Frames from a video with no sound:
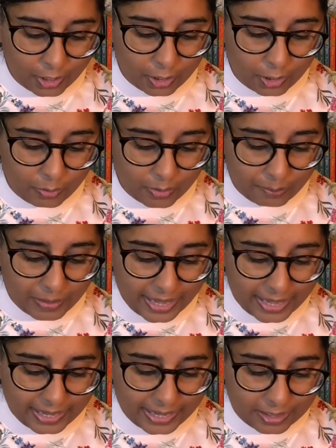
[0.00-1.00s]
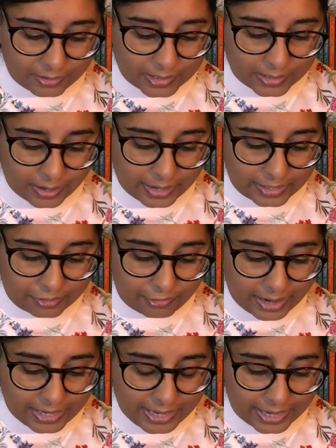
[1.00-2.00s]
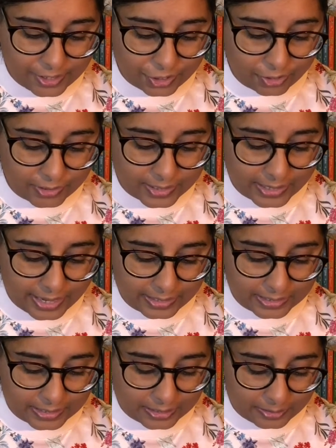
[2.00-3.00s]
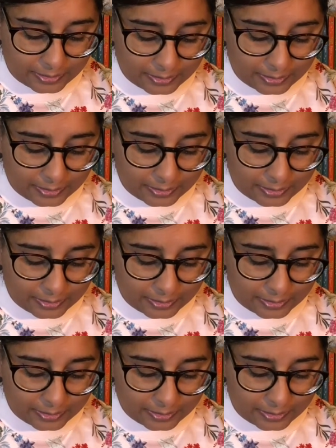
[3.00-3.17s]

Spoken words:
who were playing outside Granny Hedgehog's nest.